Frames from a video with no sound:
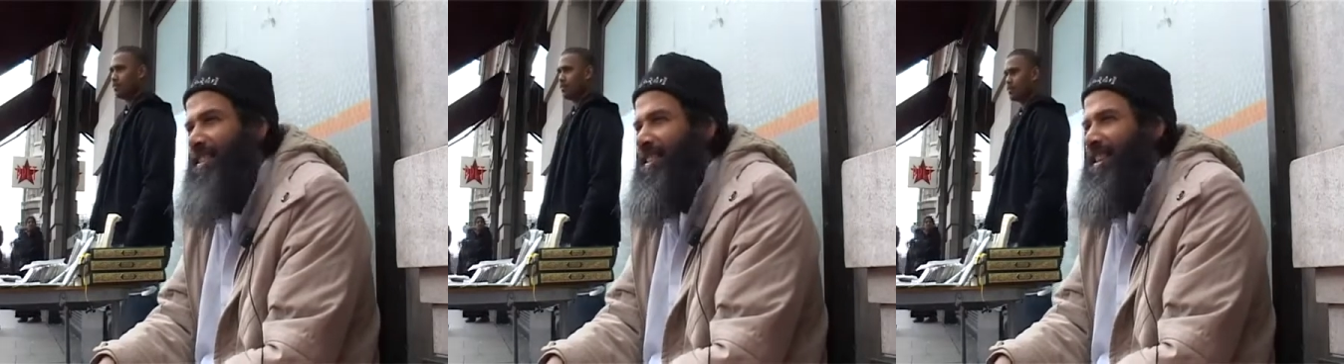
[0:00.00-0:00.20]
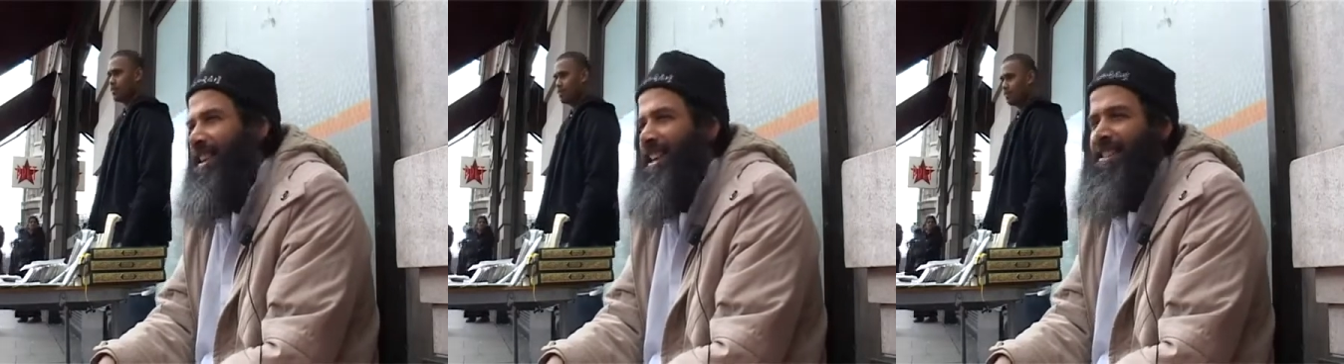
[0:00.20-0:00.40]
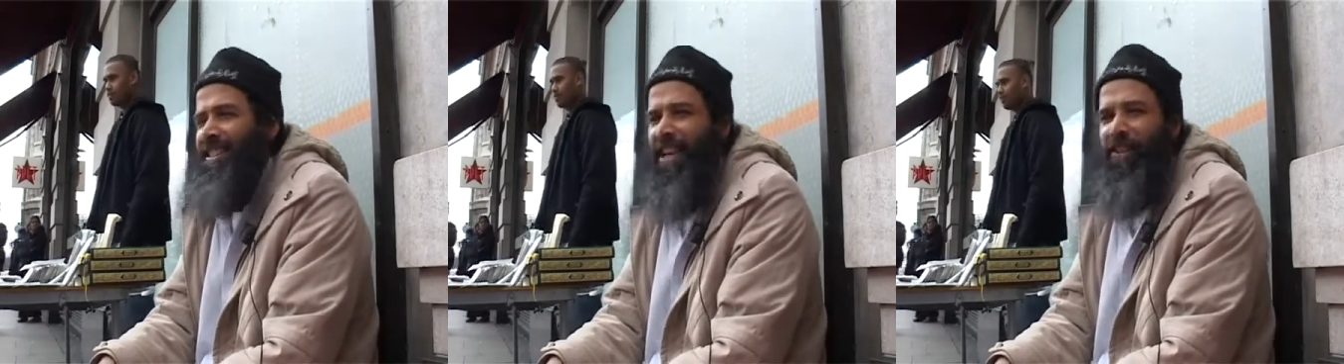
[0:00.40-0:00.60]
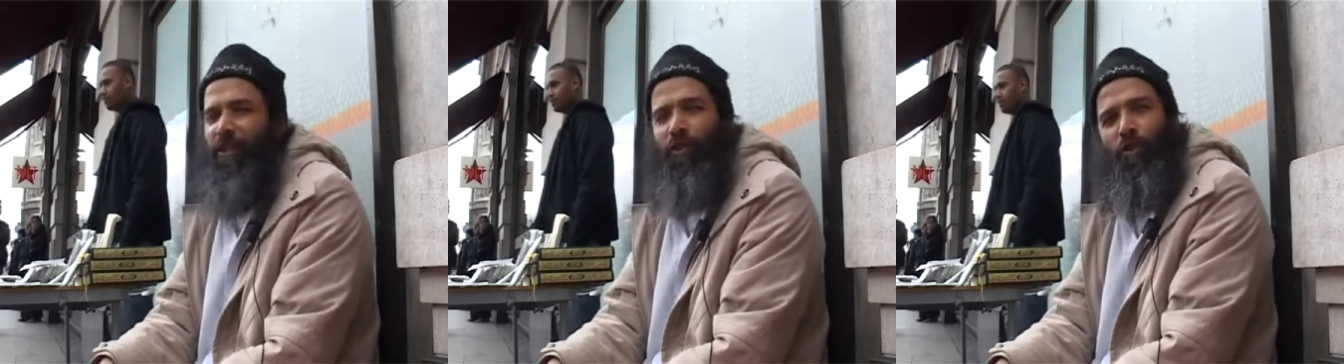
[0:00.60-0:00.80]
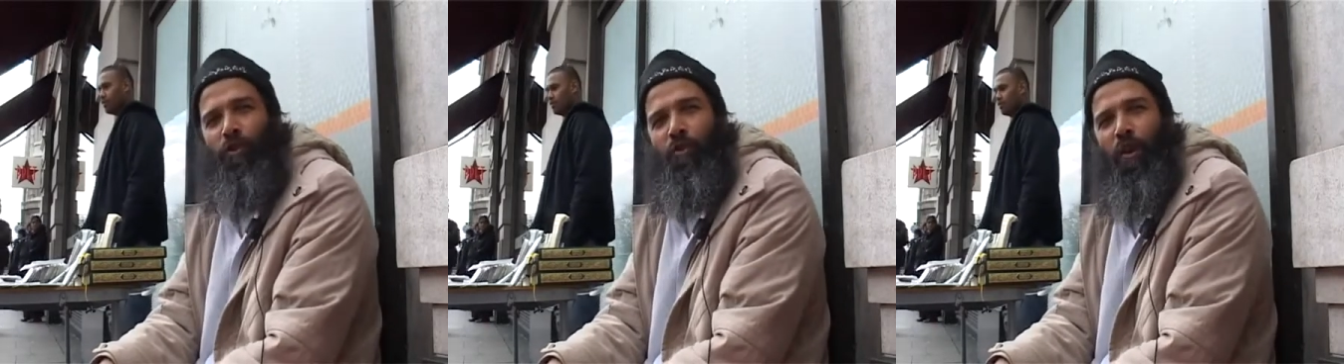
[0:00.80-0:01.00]
I started to
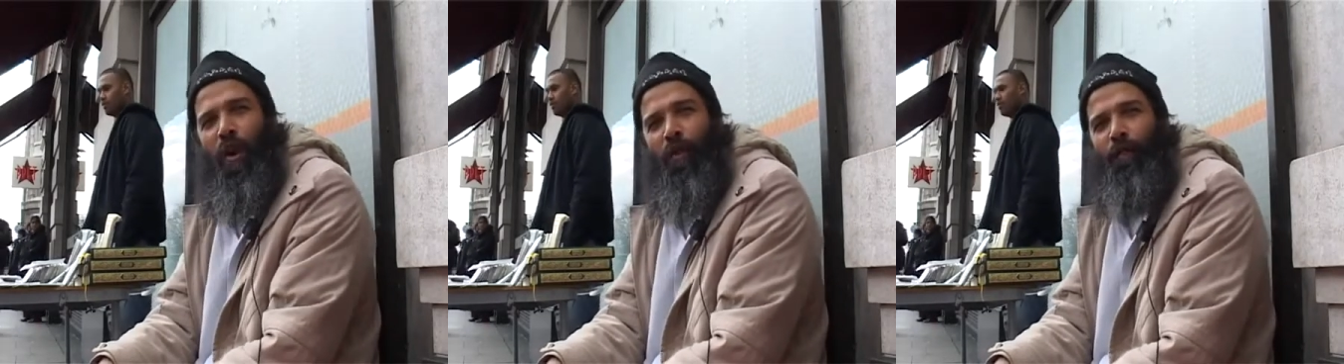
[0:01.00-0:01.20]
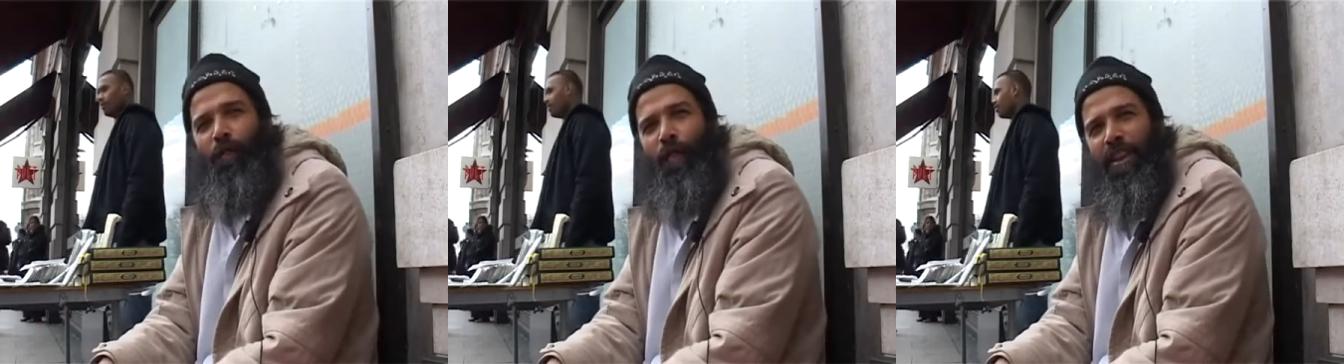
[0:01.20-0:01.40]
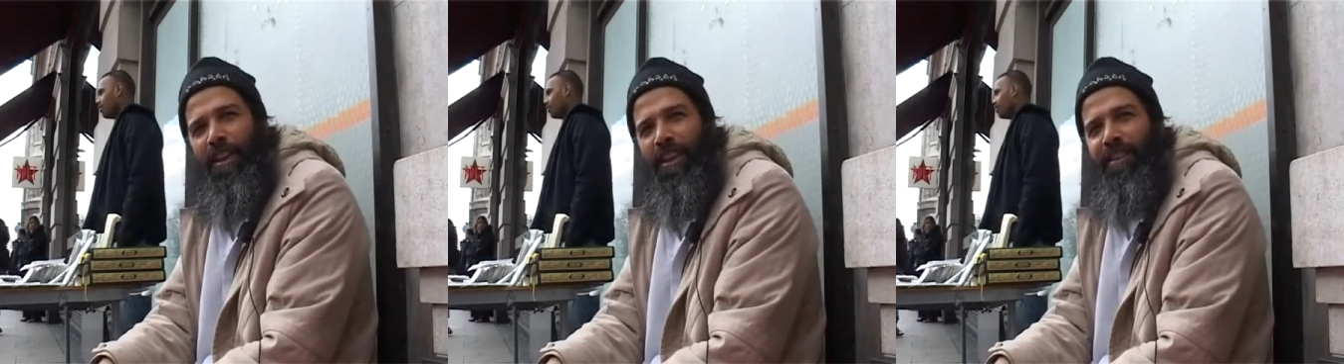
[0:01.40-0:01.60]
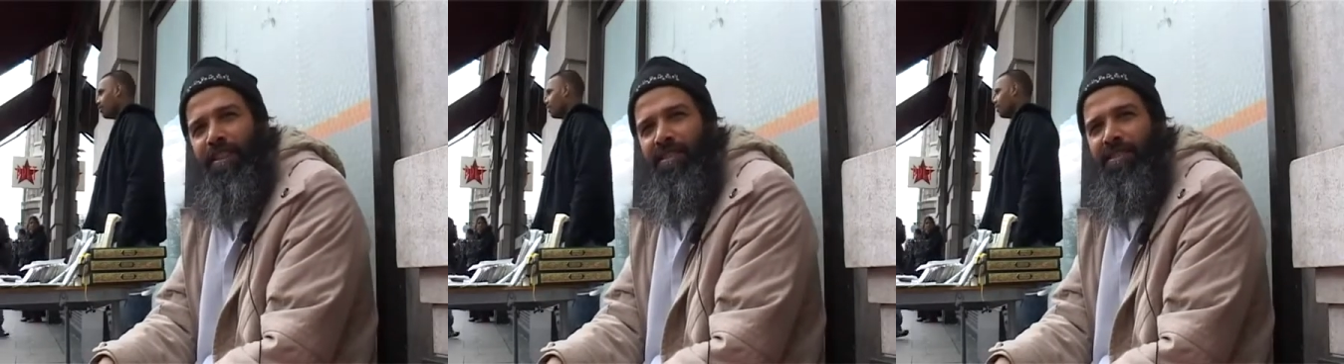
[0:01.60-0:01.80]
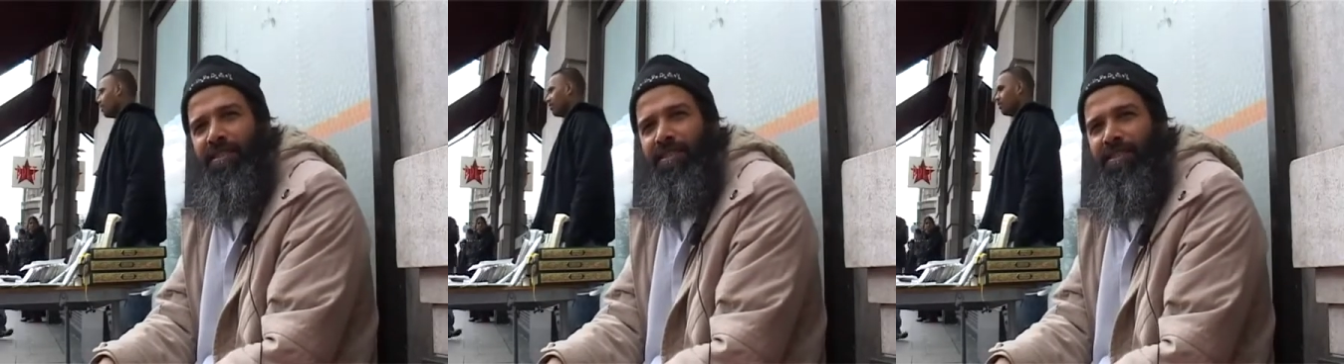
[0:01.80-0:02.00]
do wrong
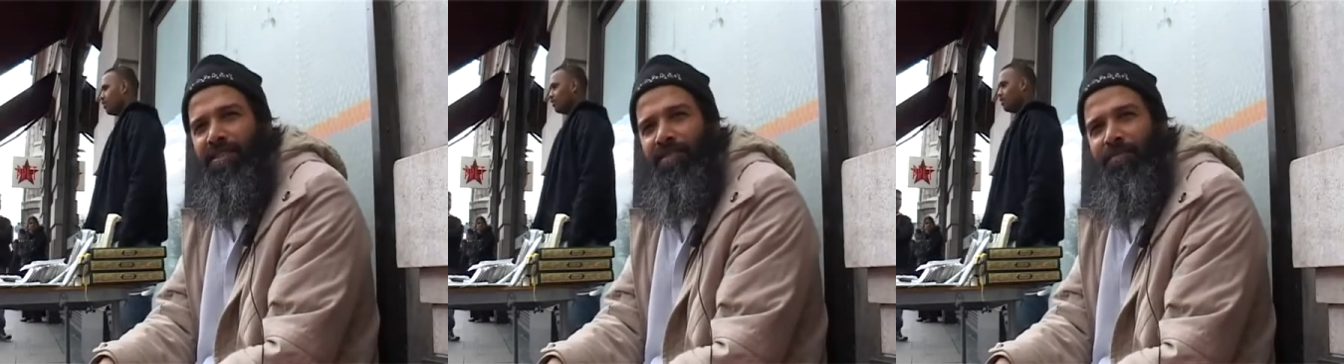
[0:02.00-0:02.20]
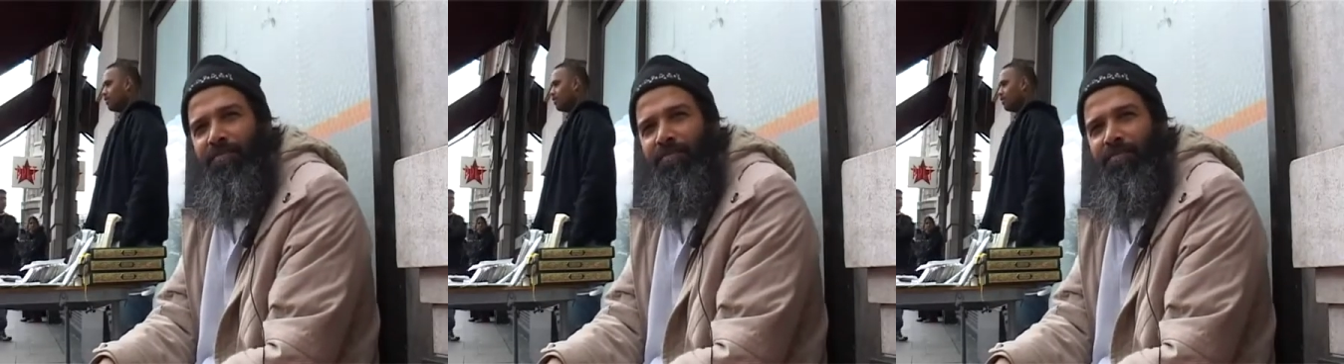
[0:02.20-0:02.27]
things.